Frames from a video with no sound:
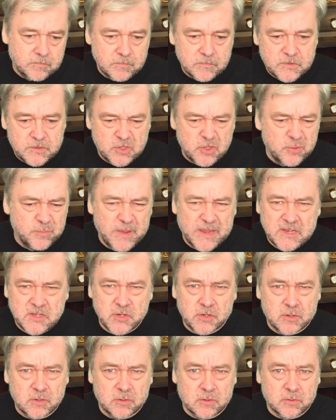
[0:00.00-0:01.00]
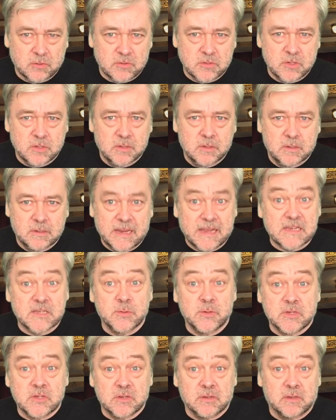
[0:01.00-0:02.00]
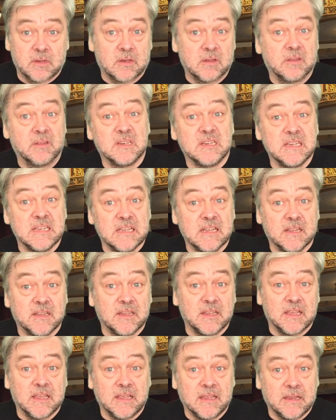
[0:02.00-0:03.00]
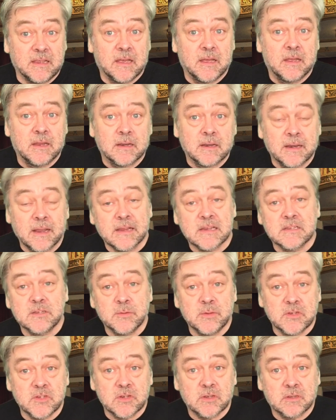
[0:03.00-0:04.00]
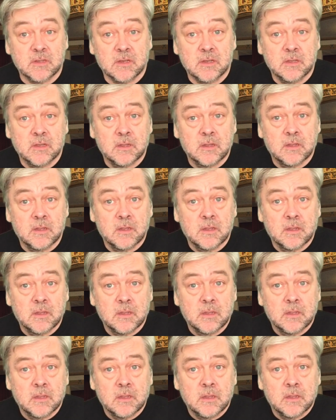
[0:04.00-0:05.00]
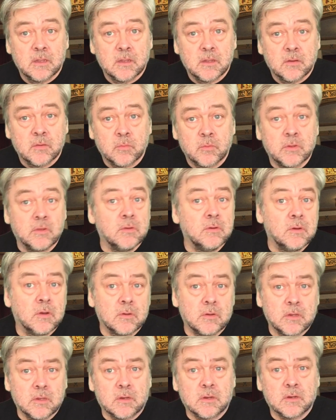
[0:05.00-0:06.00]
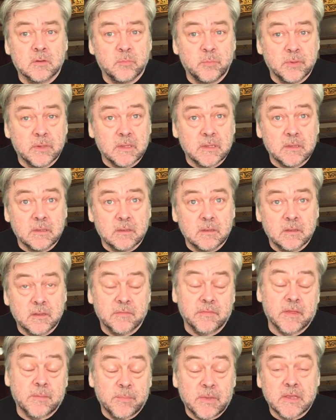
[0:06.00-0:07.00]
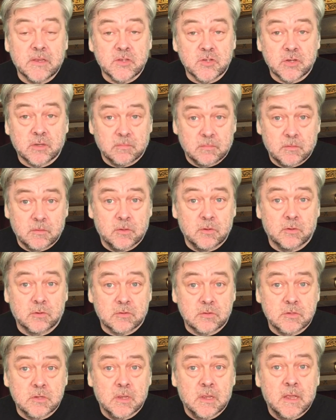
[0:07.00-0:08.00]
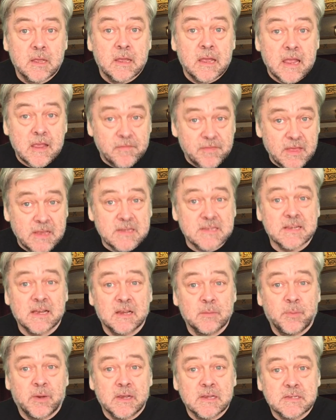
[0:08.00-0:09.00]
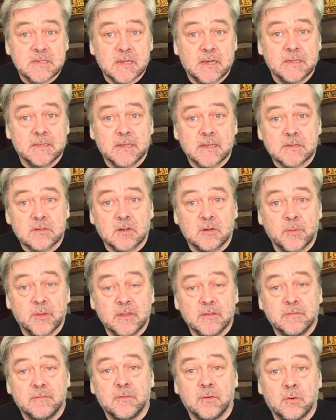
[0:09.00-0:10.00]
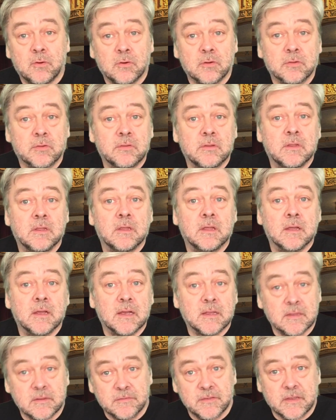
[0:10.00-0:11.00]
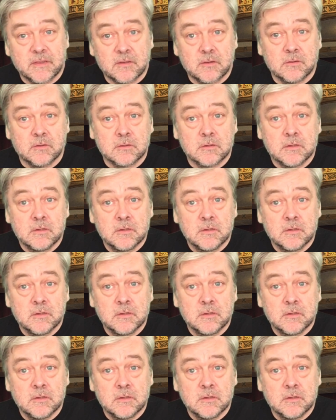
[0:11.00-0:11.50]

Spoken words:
2 major chords next to each other. You've got the D and the E next to each other. Well, you know you're going to be, if they're major chords, if they're side by side, that's going to be the 4th and the 5th chord.